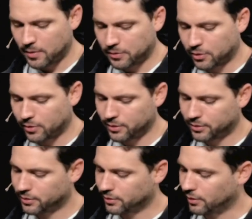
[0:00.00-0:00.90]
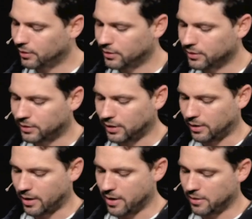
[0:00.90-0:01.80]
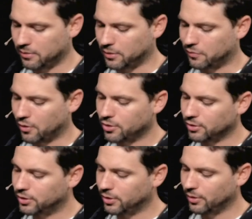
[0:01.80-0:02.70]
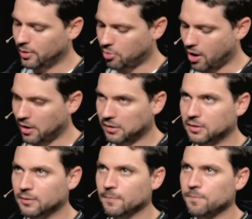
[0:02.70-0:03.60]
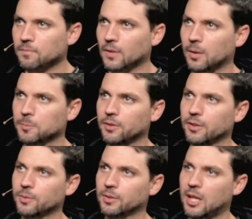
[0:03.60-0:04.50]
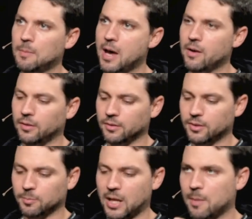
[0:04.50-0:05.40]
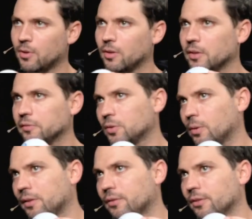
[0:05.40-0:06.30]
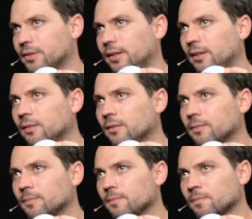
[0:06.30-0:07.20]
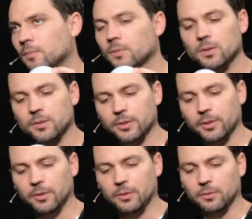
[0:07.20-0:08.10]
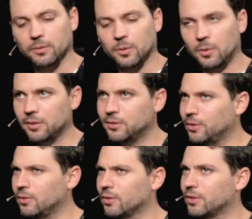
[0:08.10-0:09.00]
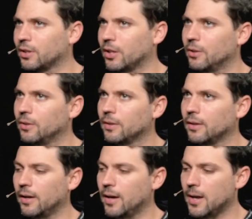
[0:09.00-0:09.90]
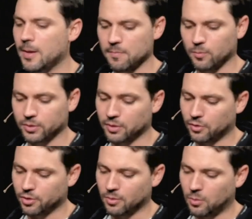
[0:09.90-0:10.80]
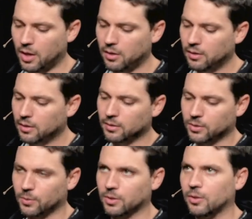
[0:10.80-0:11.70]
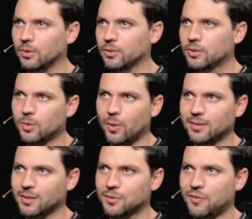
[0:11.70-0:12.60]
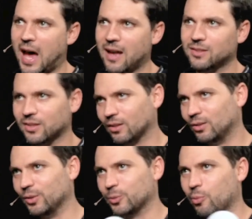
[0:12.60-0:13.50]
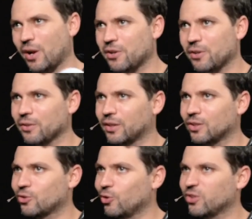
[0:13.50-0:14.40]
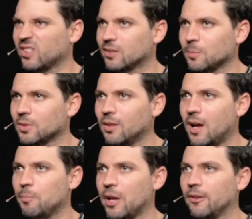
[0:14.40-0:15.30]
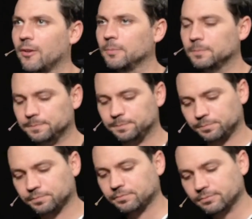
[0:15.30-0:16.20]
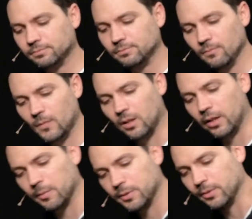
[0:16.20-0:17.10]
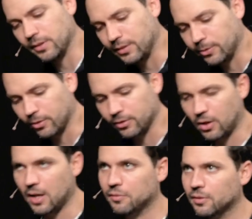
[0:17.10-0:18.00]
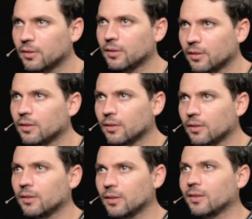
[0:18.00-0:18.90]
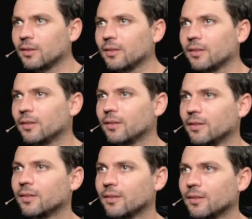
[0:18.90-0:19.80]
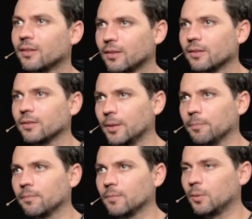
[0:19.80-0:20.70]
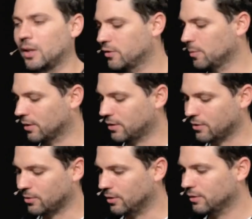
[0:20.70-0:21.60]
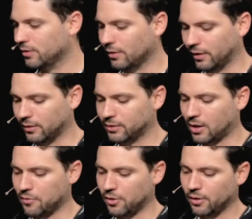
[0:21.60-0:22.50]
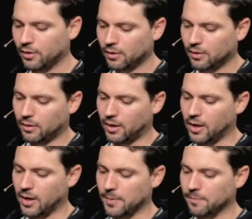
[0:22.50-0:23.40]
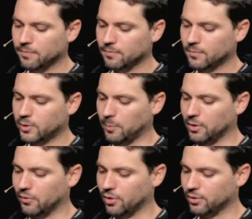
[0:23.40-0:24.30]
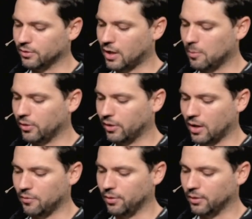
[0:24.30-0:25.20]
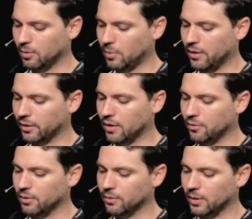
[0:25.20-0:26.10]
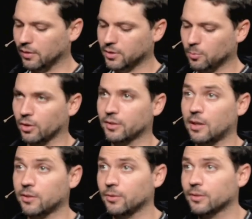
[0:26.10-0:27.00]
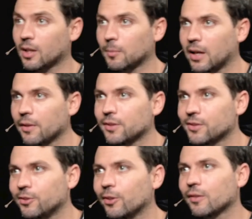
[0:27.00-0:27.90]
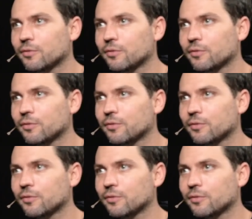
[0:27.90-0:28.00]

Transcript: There is. So this is the version 2 of the product. So this one came out in September of 2013. So the one 2 years ago was the version 1. This one goes twice as fast. It glows brighter. The control system's a lot better. So it's easier to drive. Lots of experience going into making it better, huh? Yep. And we have some accessories, so like this cover. Some of the versions come with the cover. You can buy the cover, and we have some more accessories coming out this year.